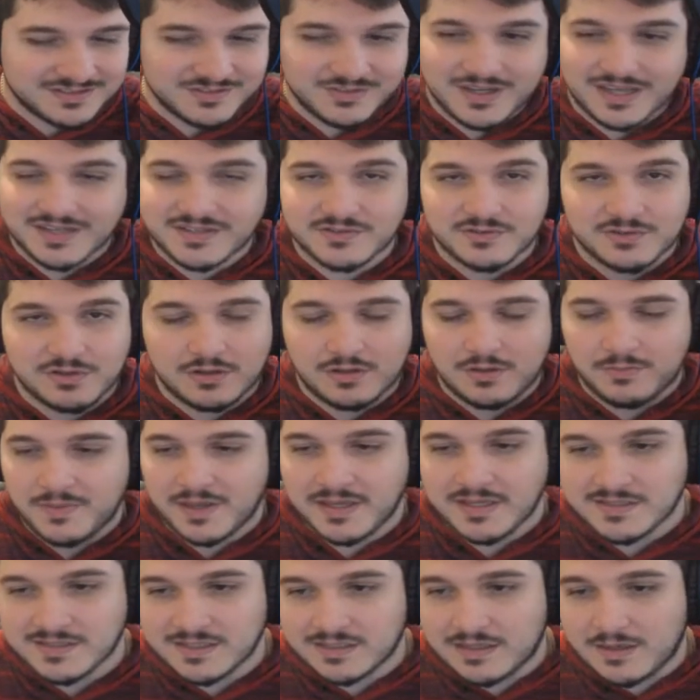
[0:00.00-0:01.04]
You guys are all
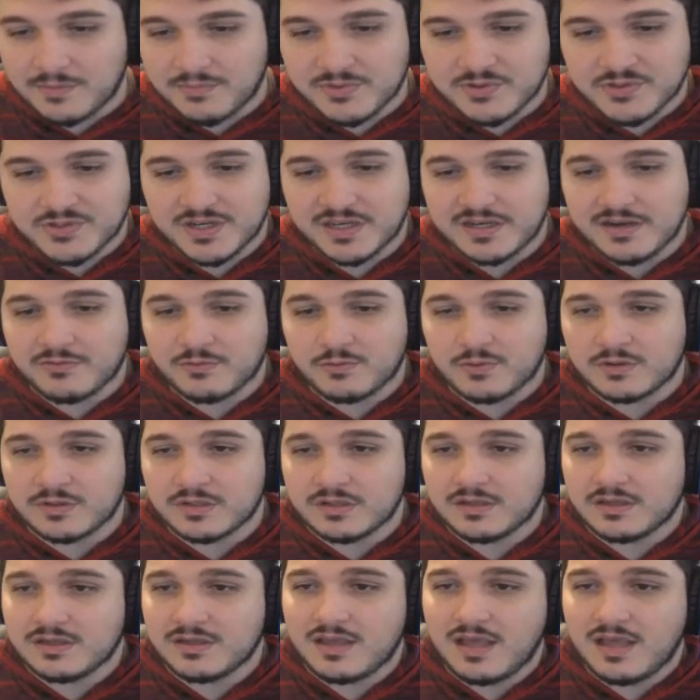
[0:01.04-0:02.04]
amazing. I appreciate everyone.